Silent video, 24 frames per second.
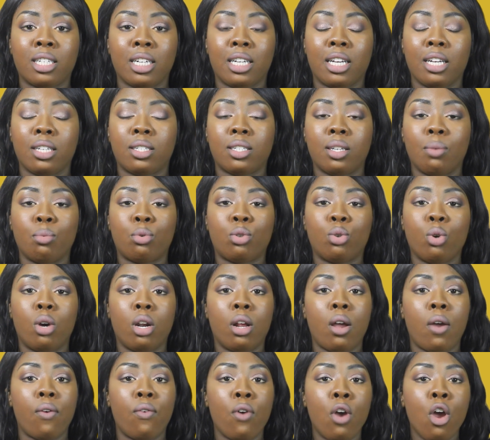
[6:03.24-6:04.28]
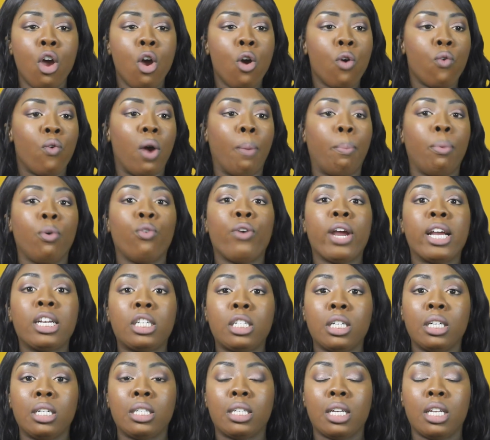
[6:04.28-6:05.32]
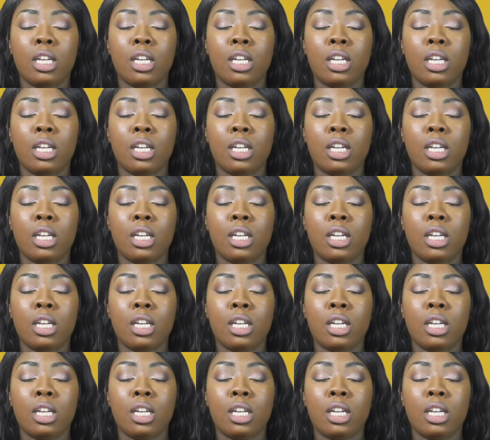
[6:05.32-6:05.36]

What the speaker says: should get some sort of reparations,